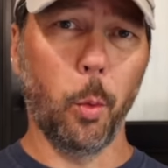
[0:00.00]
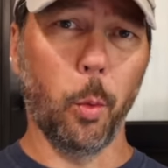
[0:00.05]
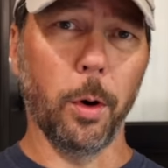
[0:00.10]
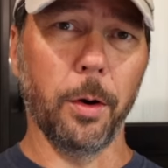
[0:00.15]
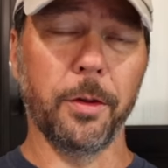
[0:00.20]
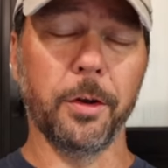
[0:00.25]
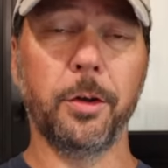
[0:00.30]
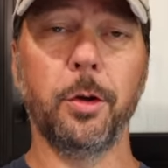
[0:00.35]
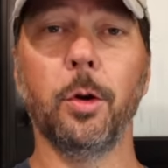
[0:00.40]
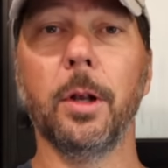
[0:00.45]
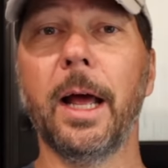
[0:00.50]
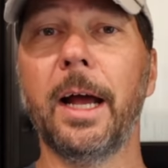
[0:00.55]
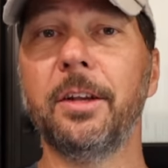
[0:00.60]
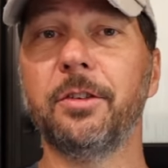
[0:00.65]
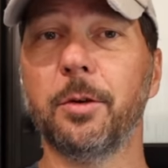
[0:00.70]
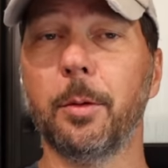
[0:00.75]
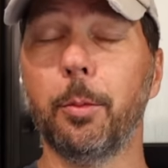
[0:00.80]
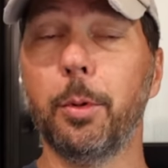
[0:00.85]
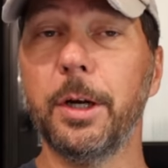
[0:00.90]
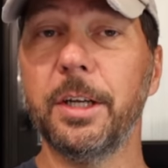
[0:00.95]
where the two
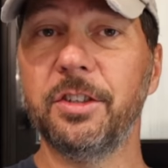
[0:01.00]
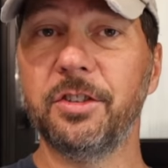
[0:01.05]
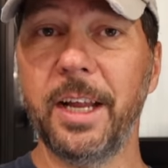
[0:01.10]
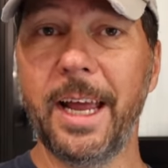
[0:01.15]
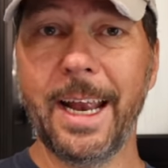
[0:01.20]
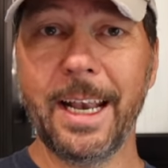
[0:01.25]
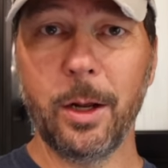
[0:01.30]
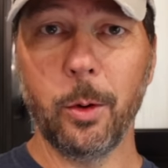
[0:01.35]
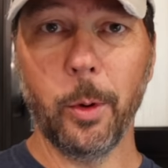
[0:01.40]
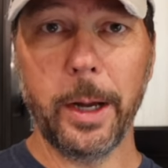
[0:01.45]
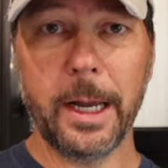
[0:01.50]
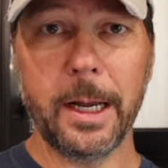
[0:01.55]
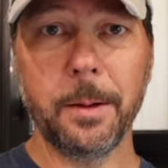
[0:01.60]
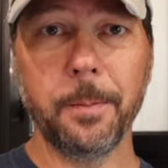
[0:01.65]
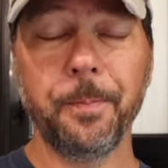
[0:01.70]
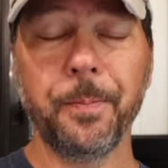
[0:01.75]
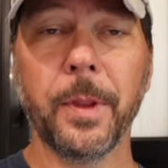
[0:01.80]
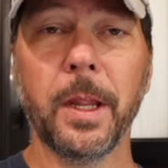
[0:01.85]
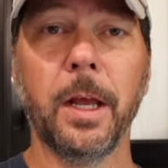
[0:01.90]
lines are bridged anyway,